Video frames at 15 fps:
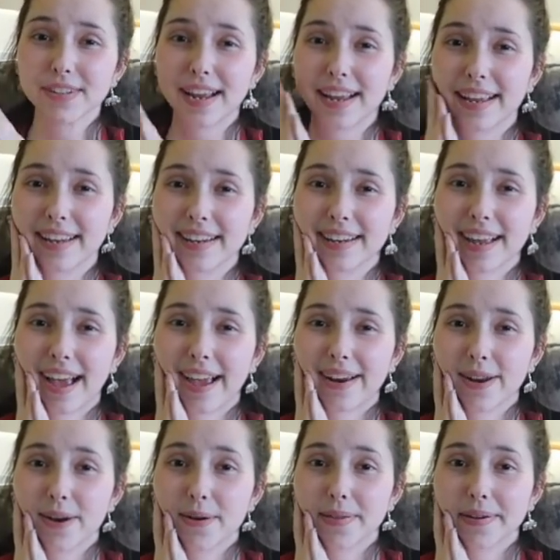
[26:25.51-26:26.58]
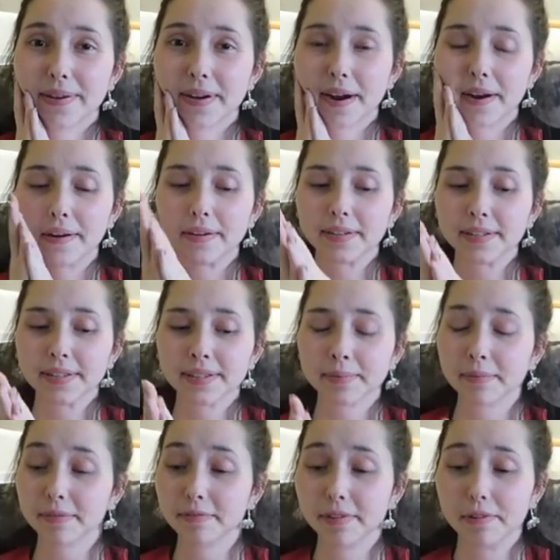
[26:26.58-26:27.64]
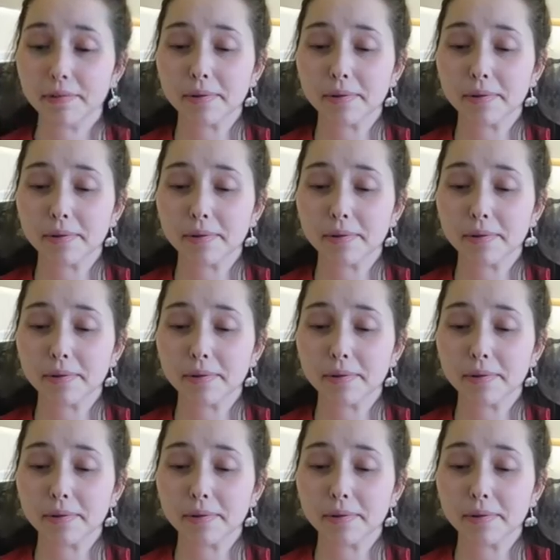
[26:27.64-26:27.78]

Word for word: And I know there are some of you